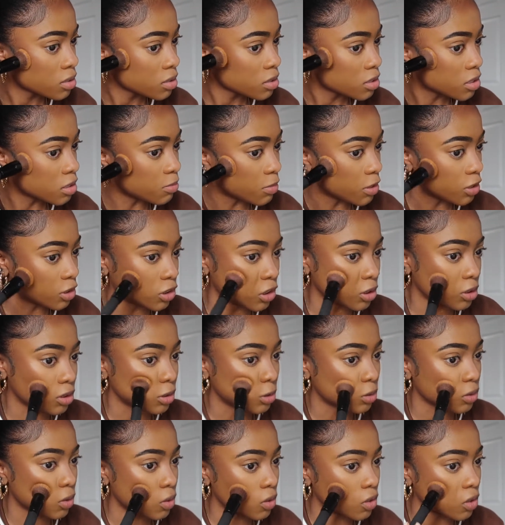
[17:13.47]
to make sure
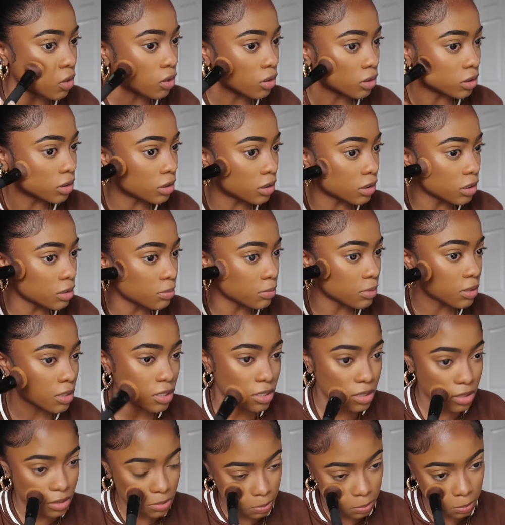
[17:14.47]
this all
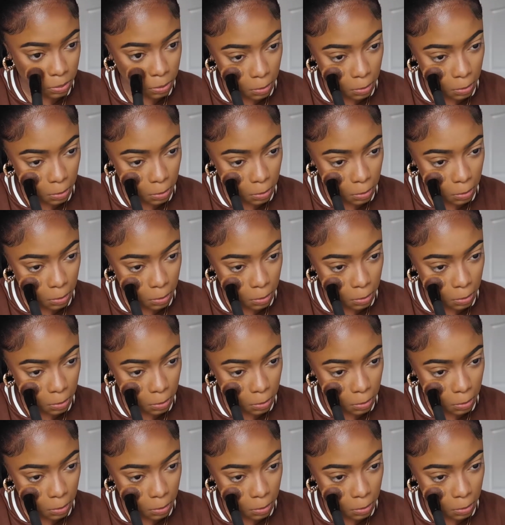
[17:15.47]
seamless,